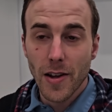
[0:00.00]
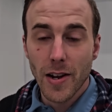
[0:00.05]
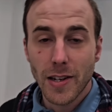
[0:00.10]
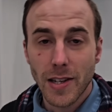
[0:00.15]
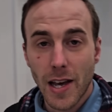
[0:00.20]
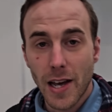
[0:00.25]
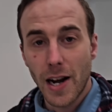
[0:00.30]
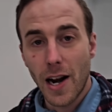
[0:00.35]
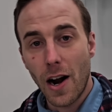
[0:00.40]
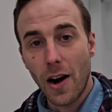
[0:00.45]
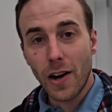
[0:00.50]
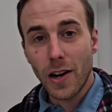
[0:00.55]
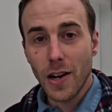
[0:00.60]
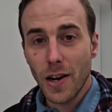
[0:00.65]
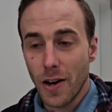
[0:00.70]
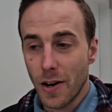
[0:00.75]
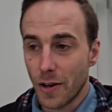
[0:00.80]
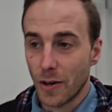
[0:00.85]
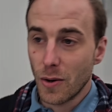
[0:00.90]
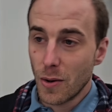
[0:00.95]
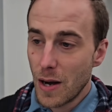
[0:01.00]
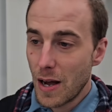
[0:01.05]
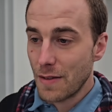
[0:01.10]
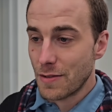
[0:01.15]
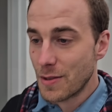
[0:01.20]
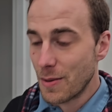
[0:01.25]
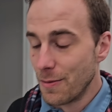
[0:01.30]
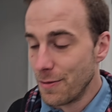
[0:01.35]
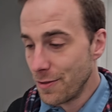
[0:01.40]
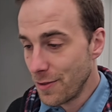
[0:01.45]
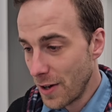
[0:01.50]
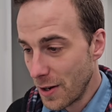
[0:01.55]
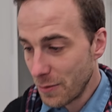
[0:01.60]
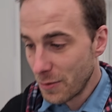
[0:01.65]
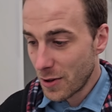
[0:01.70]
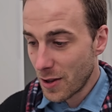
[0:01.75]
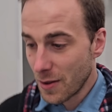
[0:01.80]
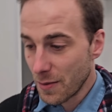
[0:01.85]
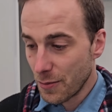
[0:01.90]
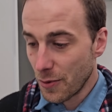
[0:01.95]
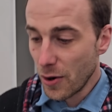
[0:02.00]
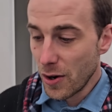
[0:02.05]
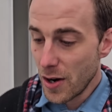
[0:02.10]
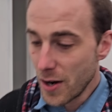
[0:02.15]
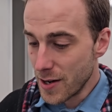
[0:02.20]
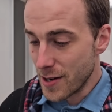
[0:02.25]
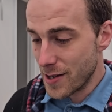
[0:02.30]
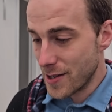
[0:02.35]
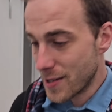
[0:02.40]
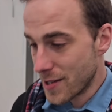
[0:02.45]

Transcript: and then get out of here. Go have some fun with the boys.